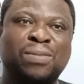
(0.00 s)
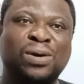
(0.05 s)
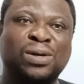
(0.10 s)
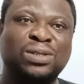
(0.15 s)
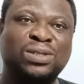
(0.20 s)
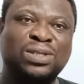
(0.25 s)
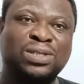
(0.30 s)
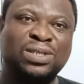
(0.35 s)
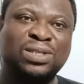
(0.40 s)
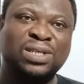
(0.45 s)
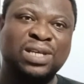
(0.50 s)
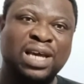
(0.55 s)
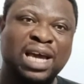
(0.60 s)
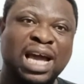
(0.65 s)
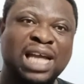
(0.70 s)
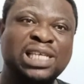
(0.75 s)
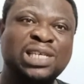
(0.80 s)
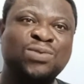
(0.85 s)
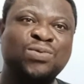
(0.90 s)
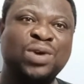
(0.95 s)
But
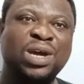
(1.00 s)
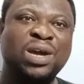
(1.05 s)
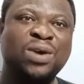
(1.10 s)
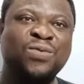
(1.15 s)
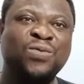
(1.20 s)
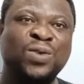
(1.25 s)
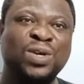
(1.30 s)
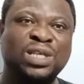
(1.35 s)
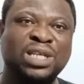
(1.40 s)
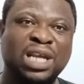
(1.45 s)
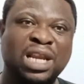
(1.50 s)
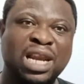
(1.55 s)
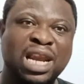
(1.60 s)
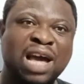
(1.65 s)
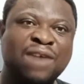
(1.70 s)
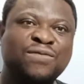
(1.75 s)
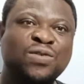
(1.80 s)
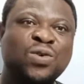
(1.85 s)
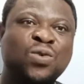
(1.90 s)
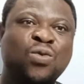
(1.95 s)
anyway, with the
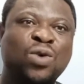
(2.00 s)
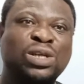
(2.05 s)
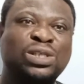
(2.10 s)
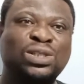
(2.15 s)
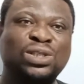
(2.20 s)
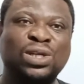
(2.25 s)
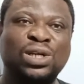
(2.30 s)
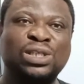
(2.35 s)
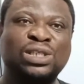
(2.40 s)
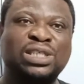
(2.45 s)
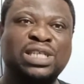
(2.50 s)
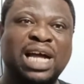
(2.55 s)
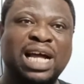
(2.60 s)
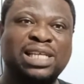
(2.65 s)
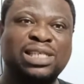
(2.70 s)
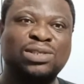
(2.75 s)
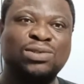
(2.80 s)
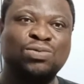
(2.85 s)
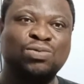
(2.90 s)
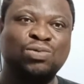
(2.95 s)
11 questions
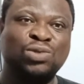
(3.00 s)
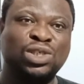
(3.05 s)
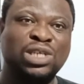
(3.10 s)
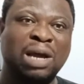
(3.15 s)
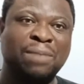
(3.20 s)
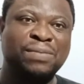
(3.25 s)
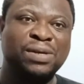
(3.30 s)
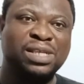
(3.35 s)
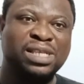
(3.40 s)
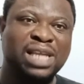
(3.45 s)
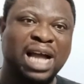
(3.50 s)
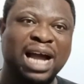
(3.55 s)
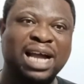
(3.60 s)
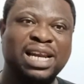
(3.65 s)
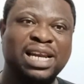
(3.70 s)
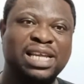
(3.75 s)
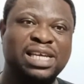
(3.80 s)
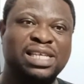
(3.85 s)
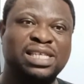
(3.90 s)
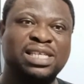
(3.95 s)
that we shall be
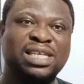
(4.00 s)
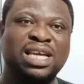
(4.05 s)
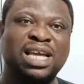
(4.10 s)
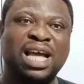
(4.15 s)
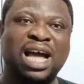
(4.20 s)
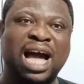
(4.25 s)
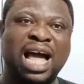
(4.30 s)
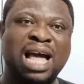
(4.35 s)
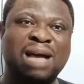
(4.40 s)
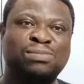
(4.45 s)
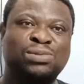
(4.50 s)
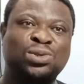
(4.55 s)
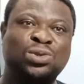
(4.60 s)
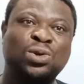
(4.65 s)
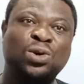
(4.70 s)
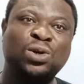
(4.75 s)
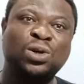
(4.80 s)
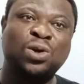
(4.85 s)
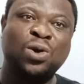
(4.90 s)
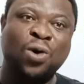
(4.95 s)
tackling, I am
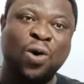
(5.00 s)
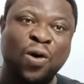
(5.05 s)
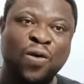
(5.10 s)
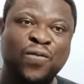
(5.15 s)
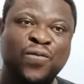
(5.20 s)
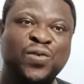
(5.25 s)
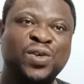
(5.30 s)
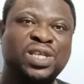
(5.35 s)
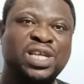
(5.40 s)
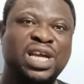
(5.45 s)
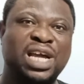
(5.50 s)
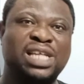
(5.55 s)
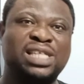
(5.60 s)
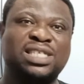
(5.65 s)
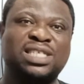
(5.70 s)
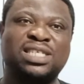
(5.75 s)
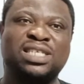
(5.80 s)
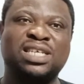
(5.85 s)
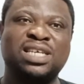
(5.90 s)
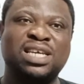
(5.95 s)
so
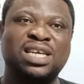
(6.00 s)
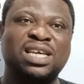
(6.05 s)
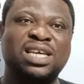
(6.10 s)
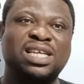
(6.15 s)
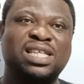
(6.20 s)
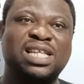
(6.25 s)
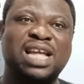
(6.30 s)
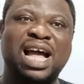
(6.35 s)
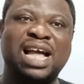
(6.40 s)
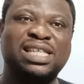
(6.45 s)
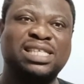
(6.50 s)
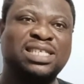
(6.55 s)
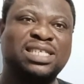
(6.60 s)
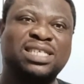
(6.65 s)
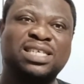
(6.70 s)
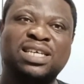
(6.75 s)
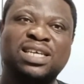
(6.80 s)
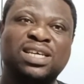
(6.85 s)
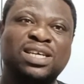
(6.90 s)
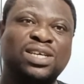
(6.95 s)
confident that
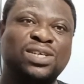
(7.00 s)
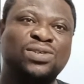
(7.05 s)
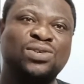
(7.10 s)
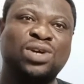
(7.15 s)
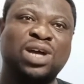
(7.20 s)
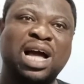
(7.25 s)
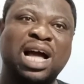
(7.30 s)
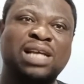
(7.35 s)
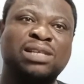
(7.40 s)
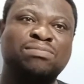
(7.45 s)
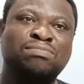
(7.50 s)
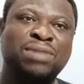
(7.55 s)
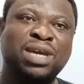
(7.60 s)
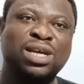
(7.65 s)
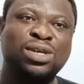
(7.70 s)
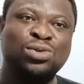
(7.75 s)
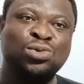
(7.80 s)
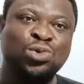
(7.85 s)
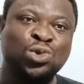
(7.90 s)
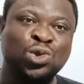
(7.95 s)
you can
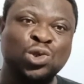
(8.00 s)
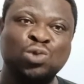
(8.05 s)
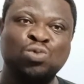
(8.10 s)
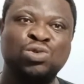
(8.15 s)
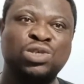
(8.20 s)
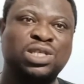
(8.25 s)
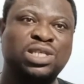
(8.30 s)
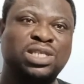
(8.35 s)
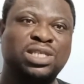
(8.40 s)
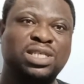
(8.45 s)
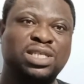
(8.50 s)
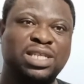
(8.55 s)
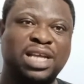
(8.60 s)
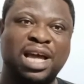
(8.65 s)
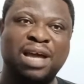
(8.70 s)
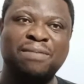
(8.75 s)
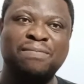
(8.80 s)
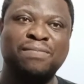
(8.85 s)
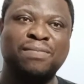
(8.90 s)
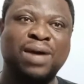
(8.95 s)
make do with
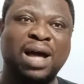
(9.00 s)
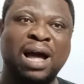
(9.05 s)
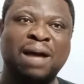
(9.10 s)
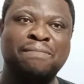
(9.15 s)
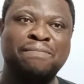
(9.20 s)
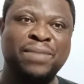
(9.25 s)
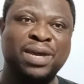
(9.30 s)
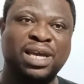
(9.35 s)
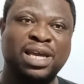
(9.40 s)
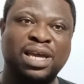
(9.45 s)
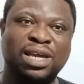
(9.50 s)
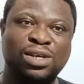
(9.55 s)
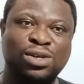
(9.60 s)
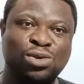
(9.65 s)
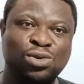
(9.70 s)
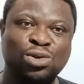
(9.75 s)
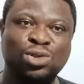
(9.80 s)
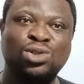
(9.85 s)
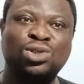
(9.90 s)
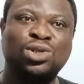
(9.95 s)
them and make a
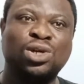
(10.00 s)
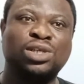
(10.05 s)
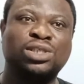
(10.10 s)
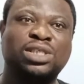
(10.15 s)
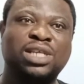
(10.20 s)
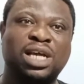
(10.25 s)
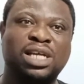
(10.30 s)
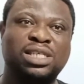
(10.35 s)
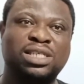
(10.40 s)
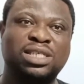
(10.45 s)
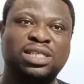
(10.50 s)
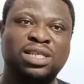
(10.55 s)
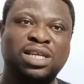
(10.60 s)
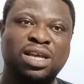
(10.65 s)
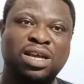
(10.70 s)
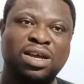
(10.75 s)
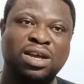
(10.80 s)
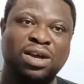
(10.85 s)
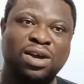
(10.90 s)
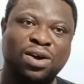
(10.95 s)
huge success
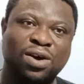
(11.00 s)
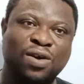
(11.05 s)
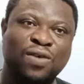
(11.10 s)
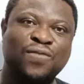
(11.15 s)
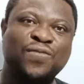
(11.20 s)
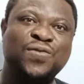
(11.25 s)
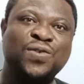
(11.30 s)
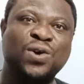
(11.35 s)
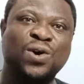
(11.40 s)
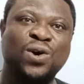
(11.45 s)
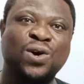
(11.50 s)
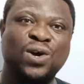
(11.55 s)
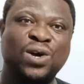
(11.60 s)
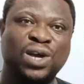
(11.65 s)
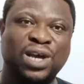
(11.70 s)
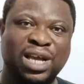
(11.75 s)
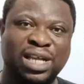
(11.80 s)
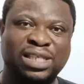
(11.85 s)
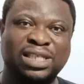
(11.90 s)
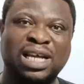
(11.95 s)
of your
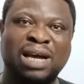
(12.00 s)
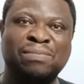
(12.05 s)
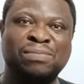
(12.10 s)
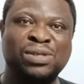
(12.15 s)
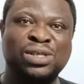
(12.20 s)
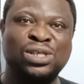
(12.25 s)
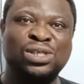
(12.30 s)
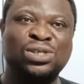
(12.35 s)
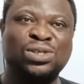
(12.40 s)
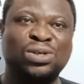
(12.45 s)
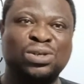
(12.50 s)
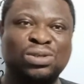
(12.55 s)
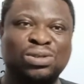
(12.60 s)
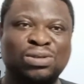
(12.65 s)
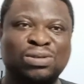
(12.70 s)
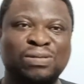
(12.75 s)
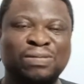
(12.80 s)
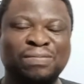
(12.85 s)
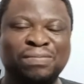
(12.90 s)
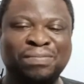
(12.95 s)

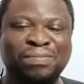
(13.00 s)
examination.